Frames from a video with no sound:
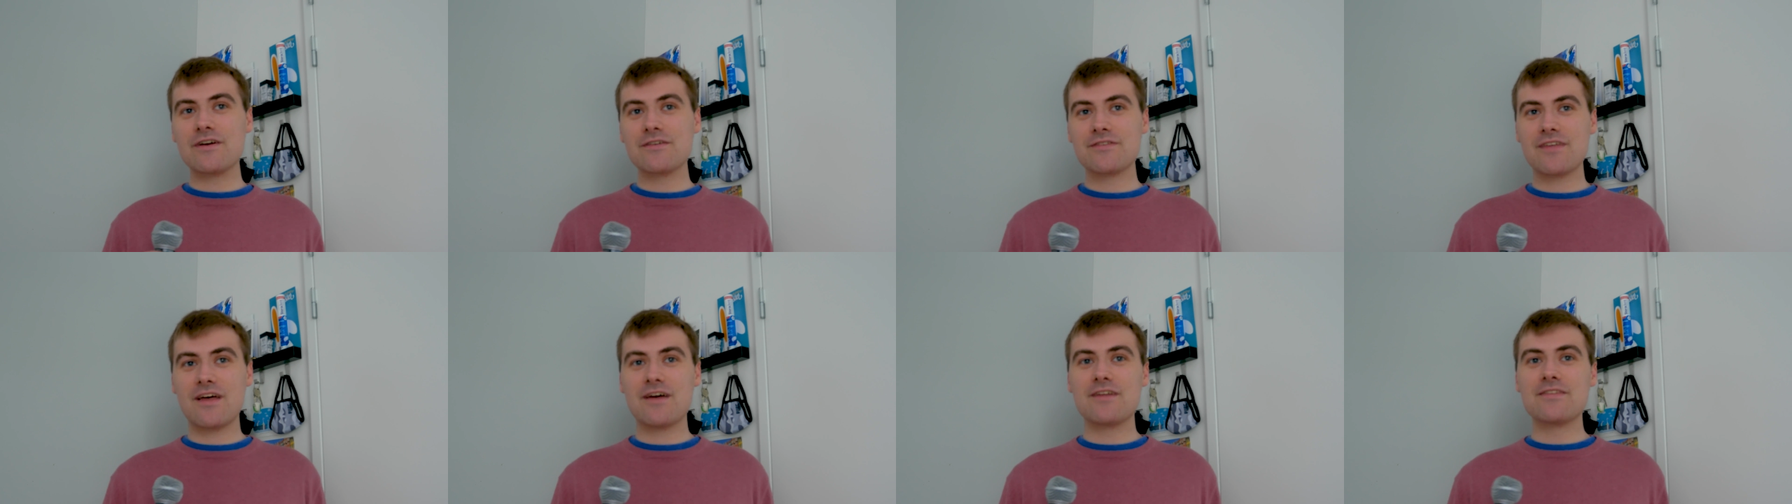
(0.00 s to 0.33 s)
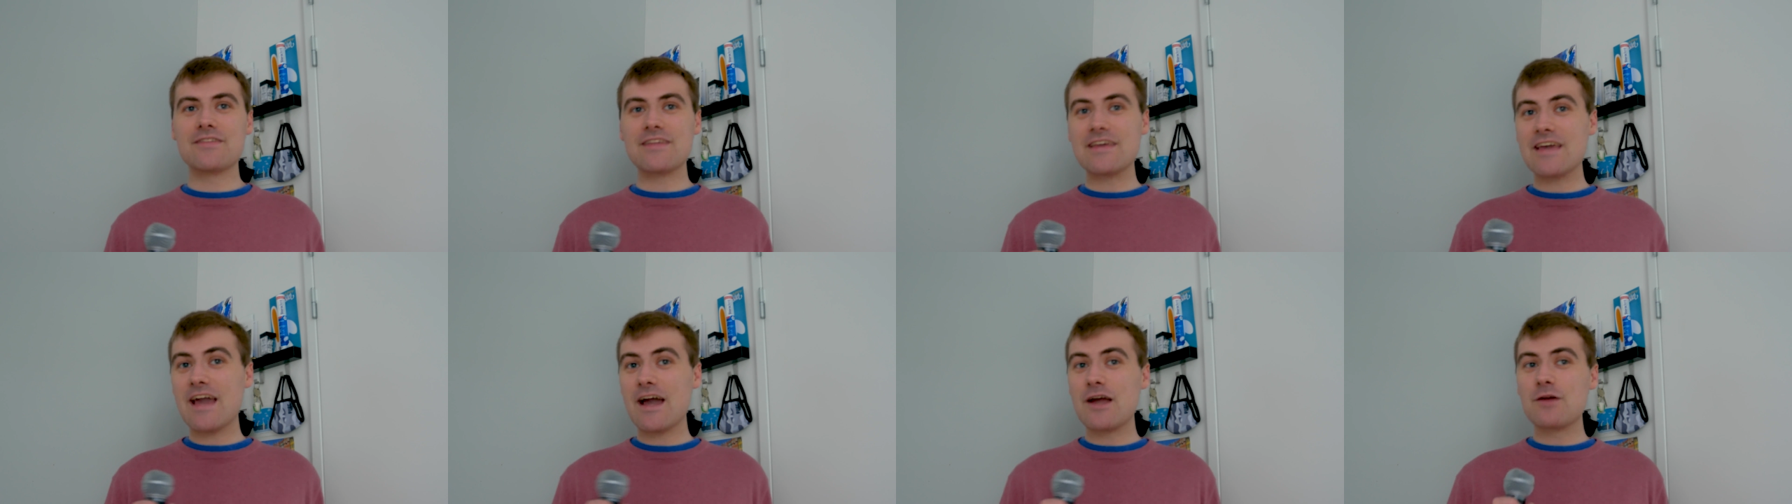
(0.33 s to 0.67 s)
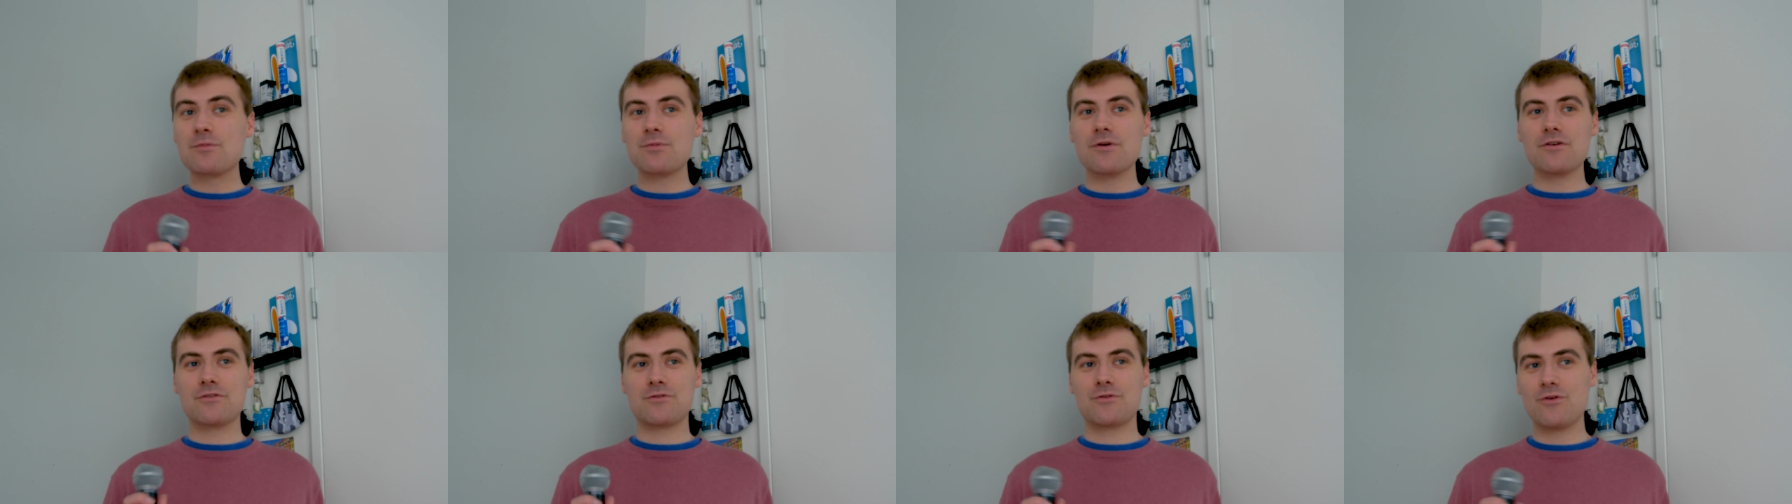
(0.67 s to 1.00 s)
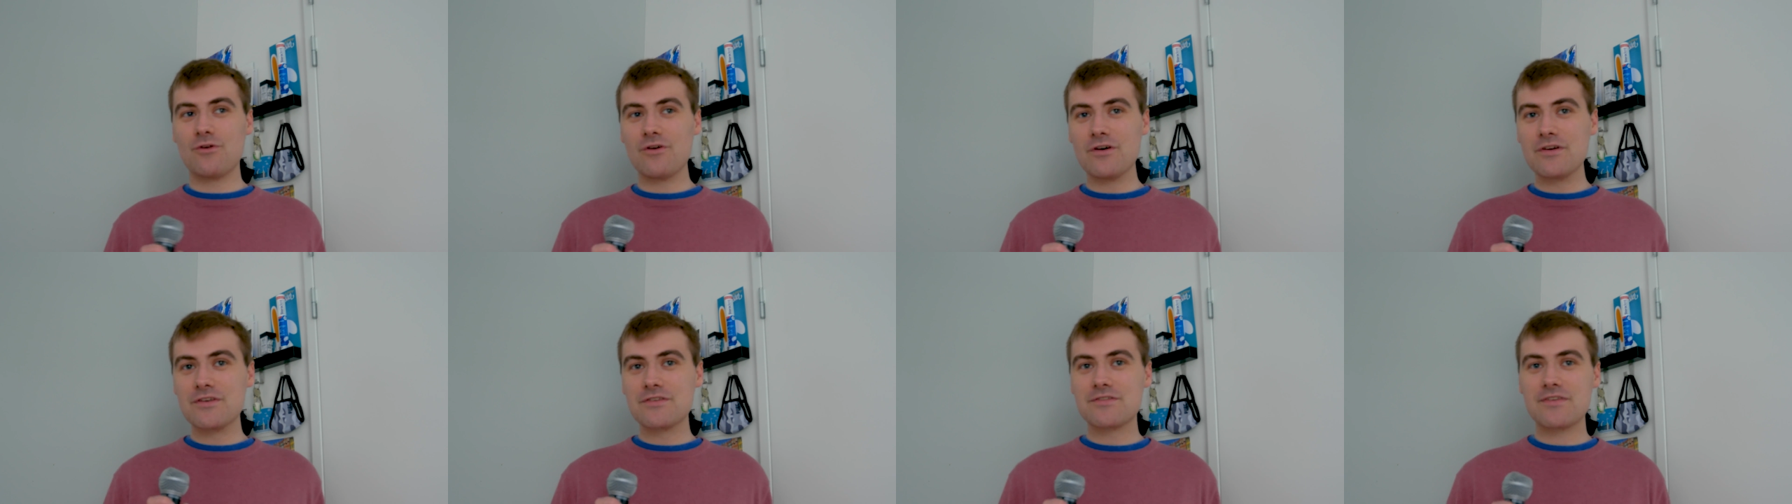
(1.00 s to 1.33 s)
is that the output would
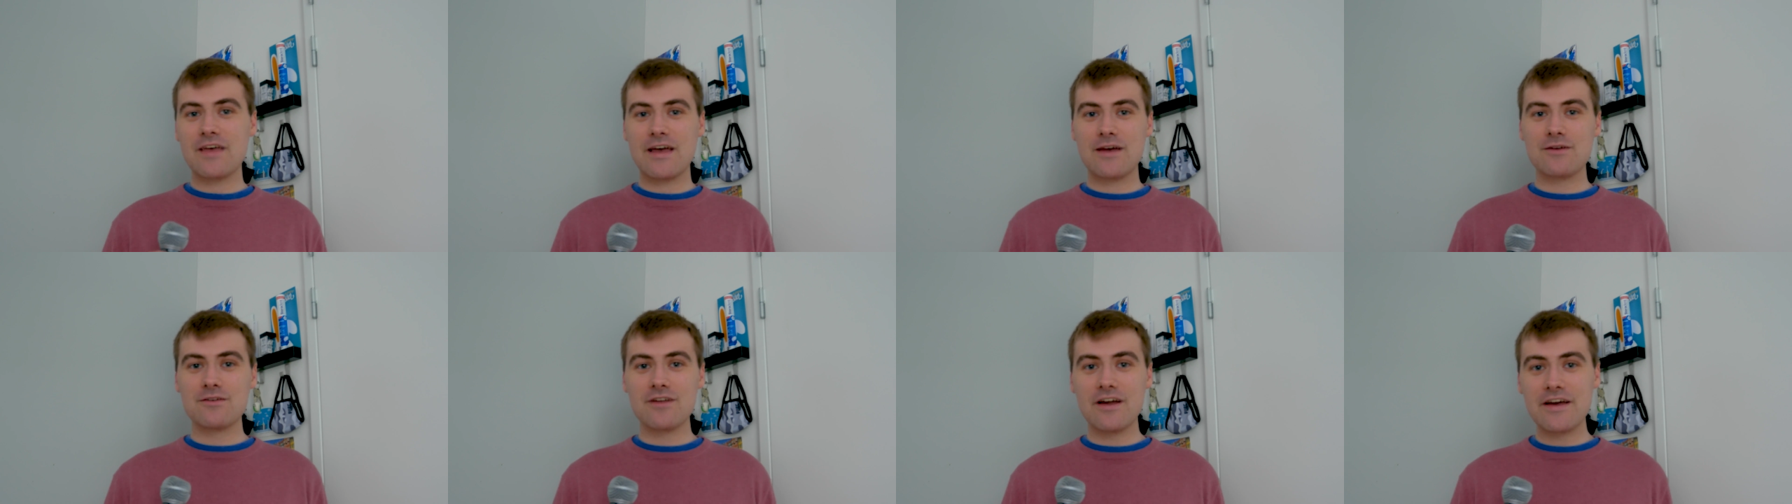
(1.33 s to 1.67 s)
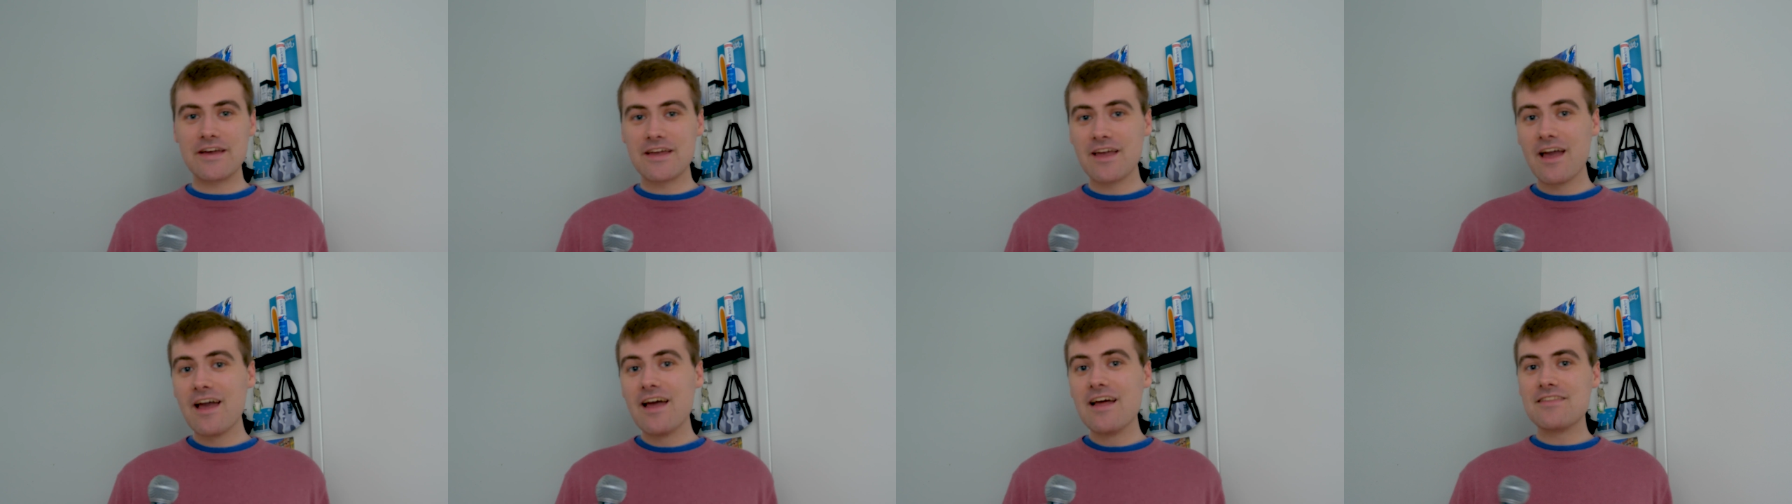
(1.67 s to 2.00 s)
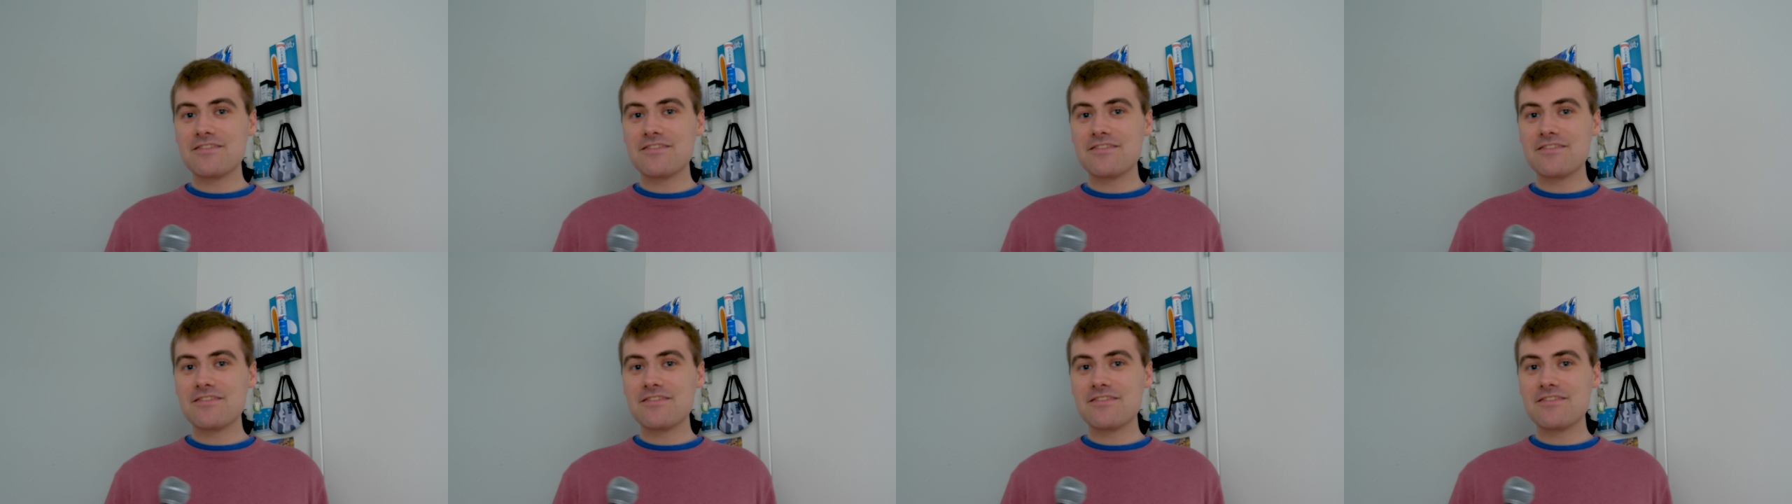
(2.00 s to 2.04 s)
always sound like